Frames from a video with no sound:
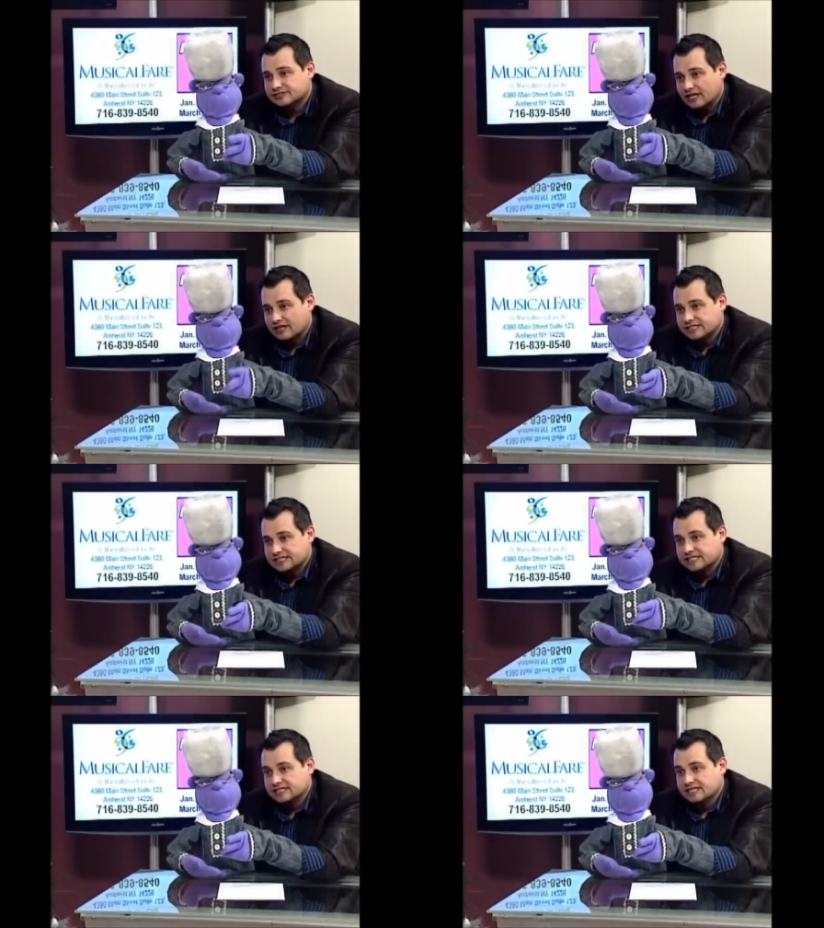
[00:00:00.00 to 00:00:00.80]
are there, and
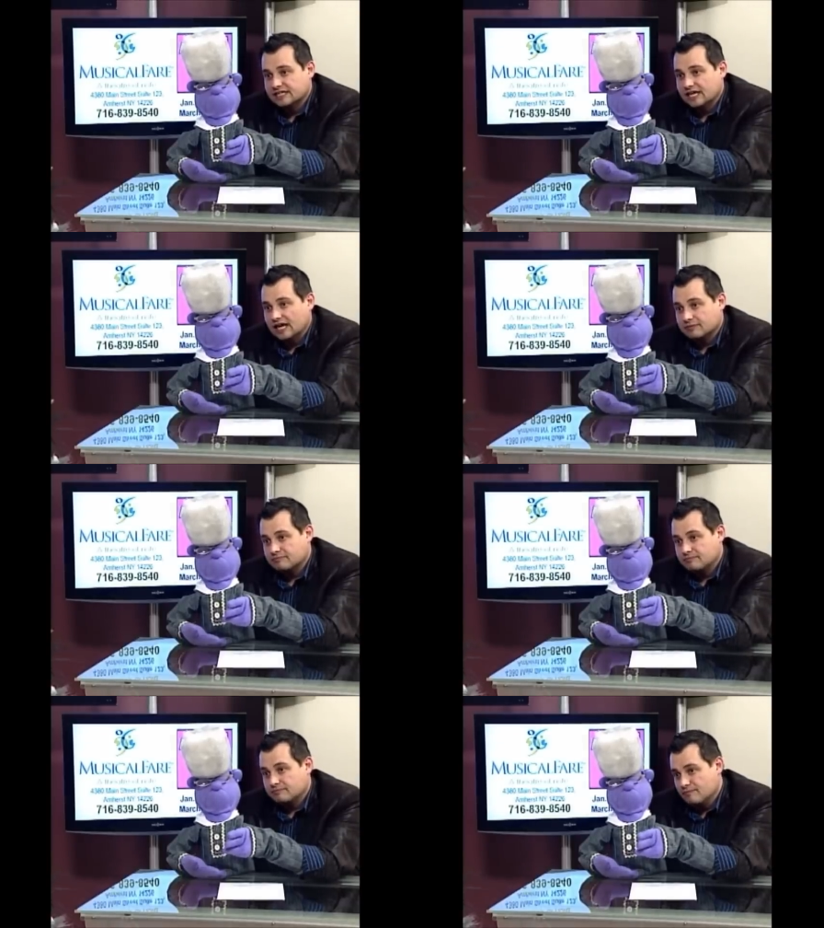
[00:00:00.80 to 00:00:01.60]
then and
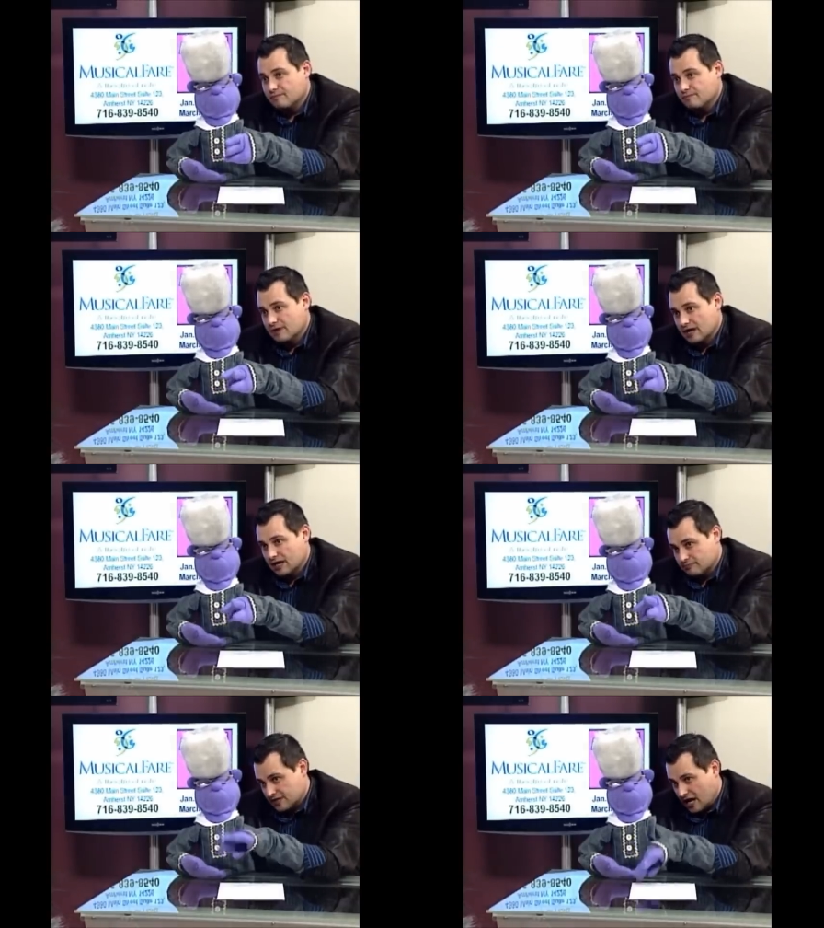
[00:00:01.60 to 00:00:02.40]

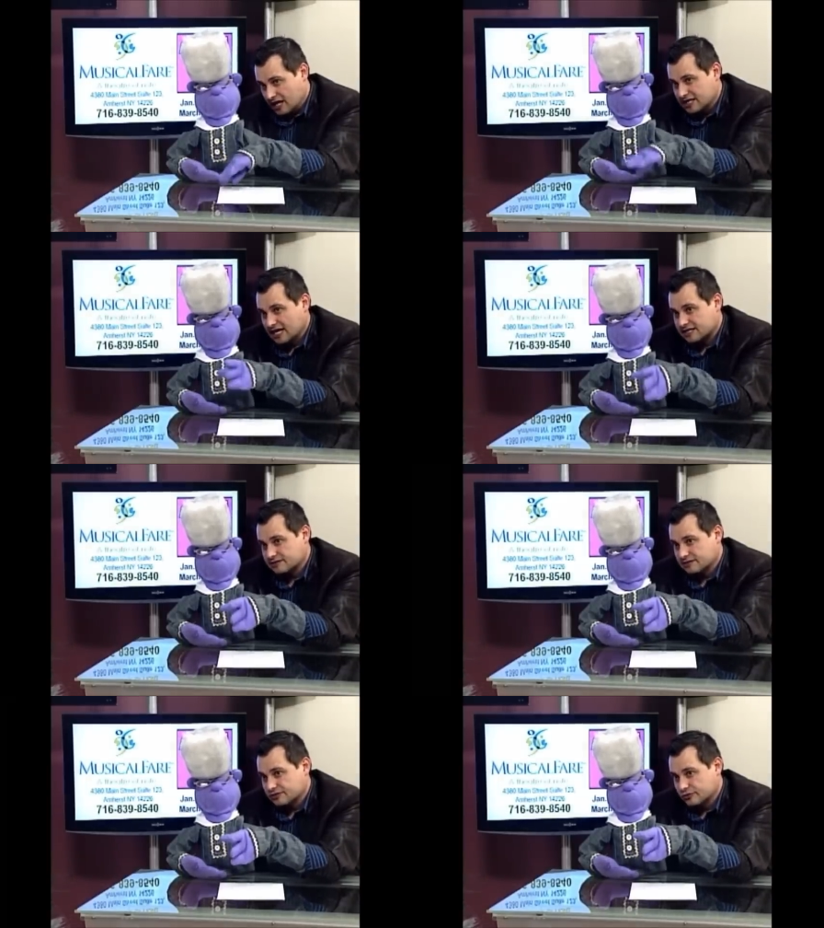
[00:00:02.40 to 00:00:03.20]
and beyond that,
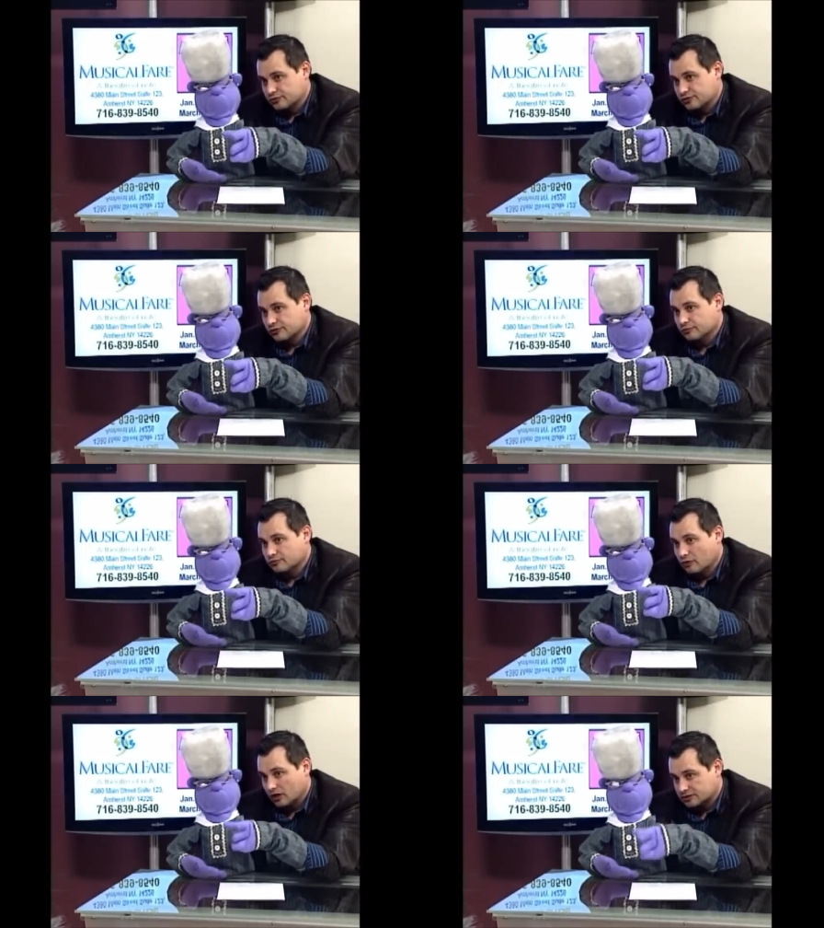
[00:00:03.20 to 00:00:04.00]
do do
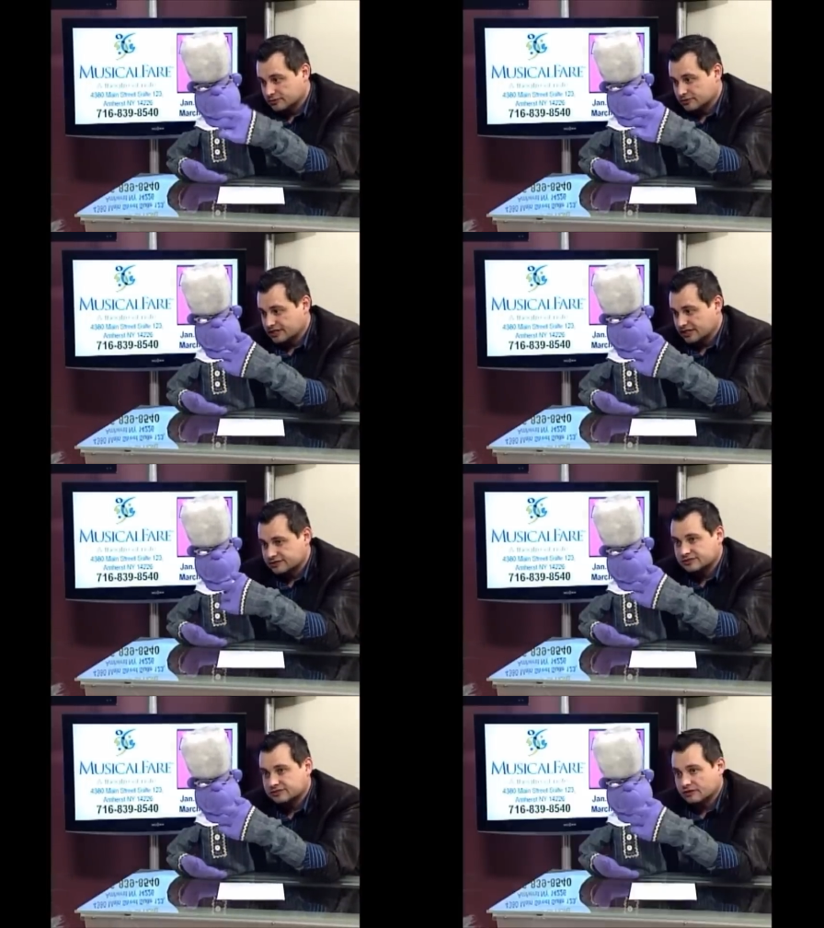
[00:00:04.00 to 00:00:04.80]
multiple
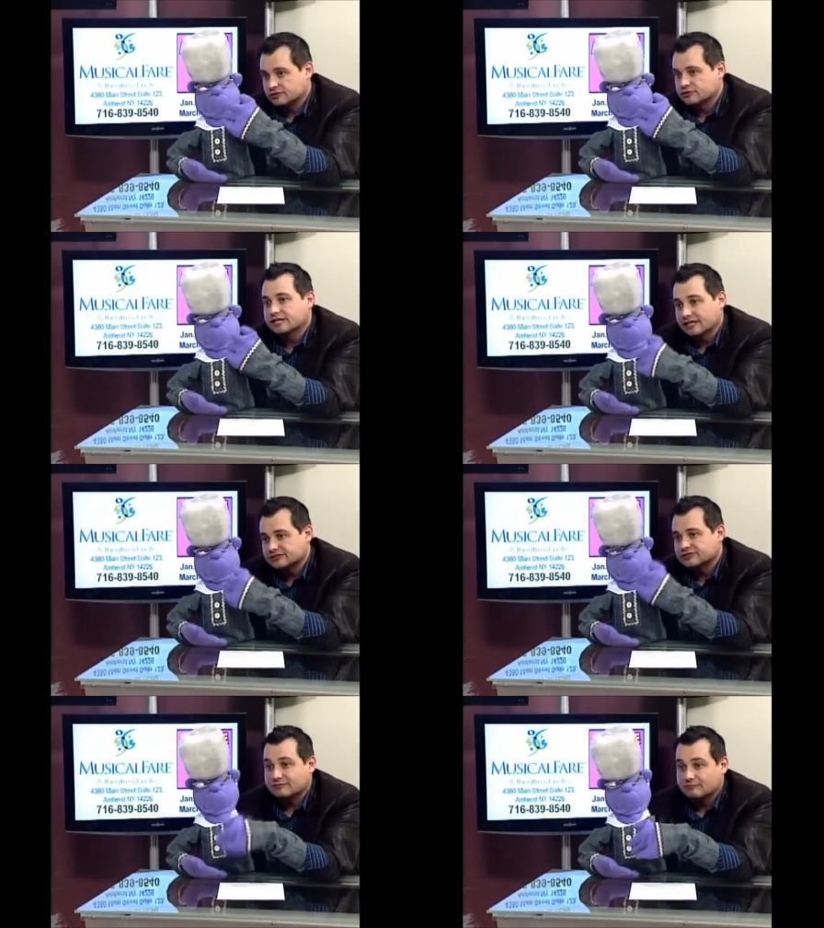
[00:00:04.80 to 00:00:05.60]
characters or do
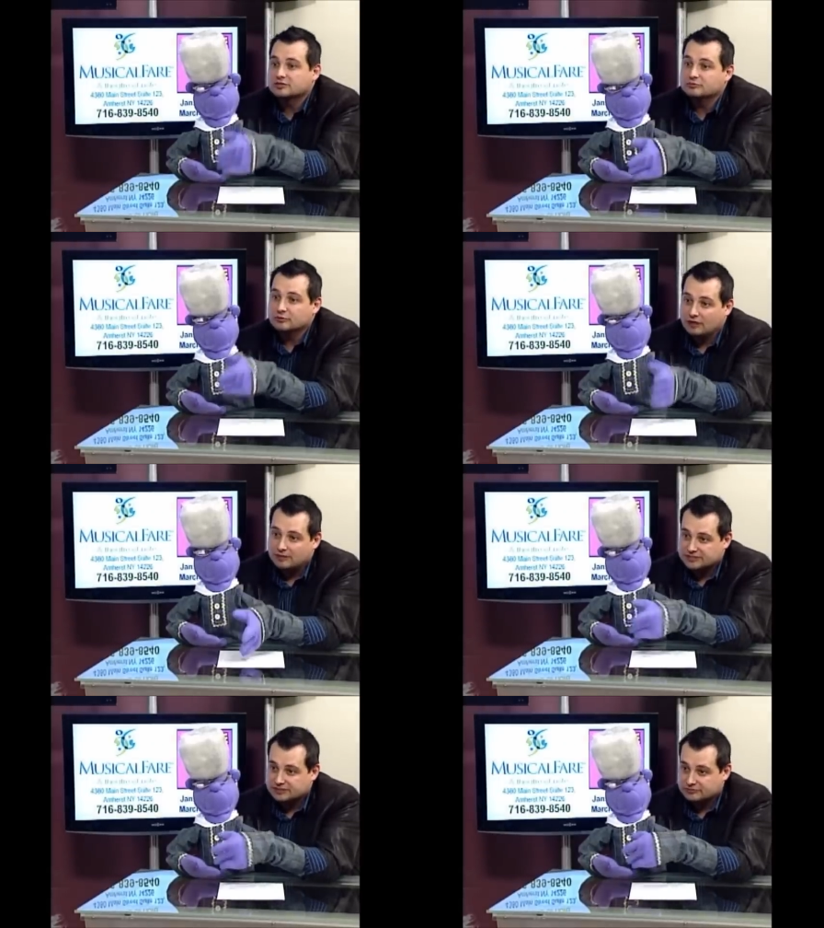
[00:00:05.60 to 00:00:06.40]
characters have multiple
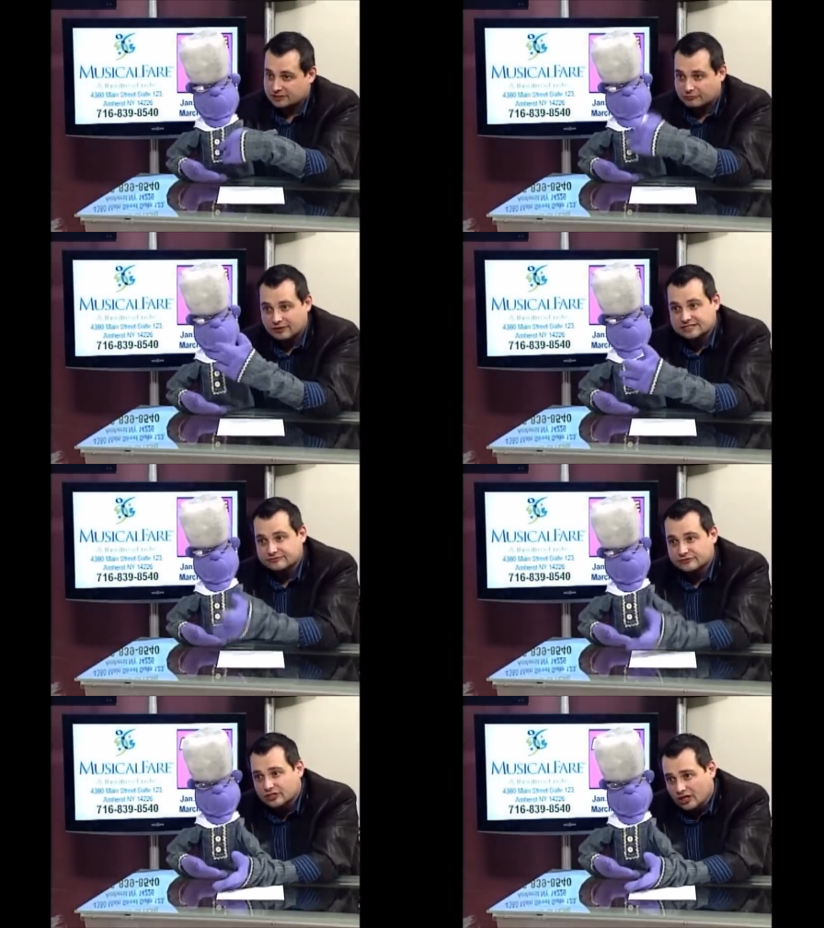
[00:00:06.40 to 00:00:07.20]
puppets when they're wearing
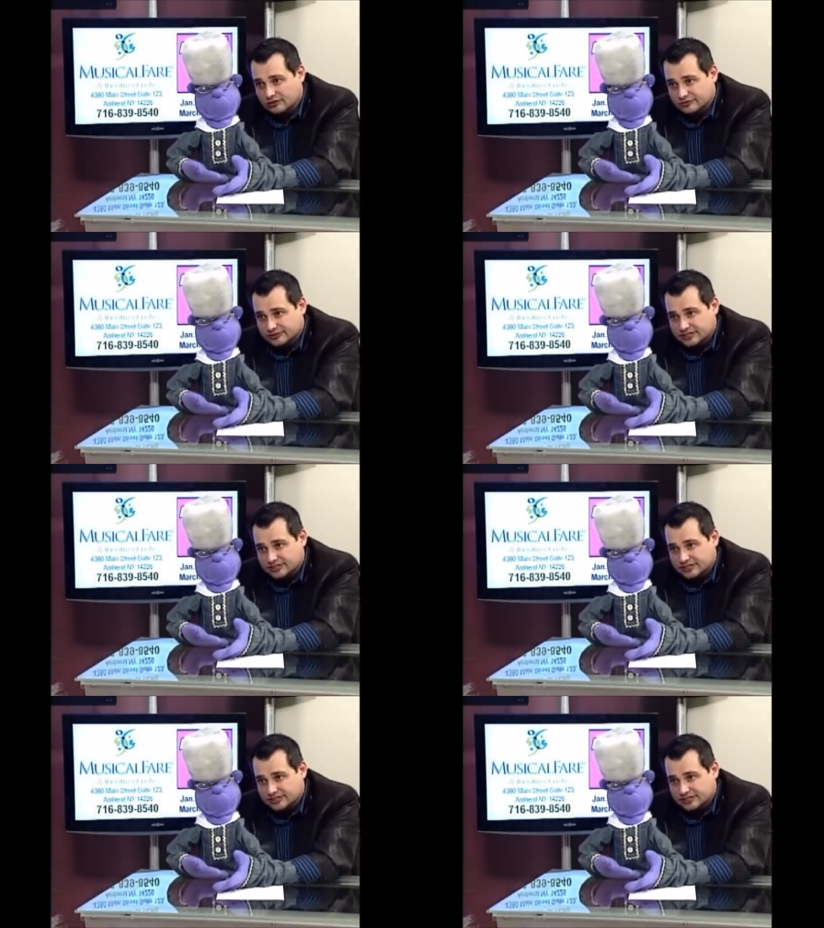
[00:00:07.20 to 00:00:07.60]
different clothes?